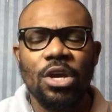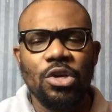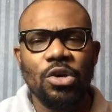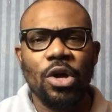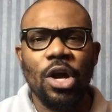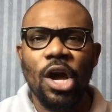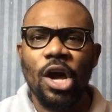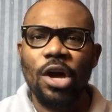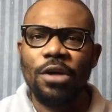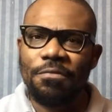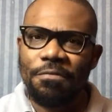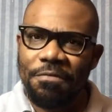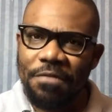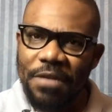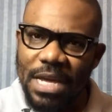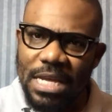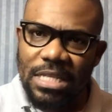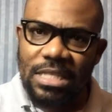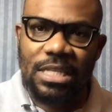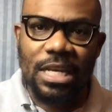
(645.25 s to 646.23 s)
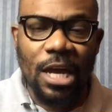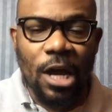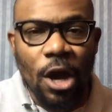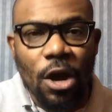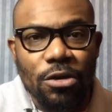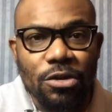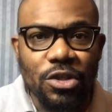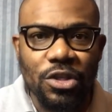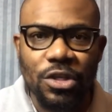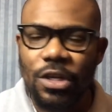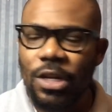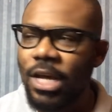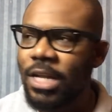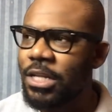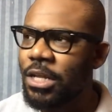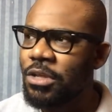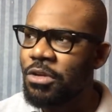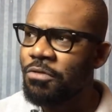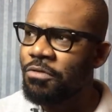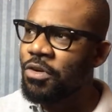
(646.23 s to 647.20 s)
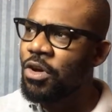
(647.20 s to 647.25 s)
you convinced the consular
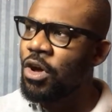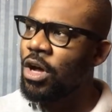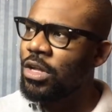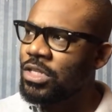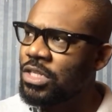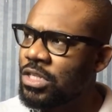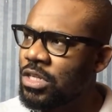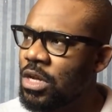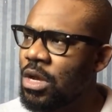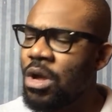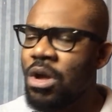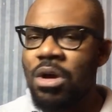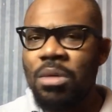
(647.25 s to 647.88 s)
that you've got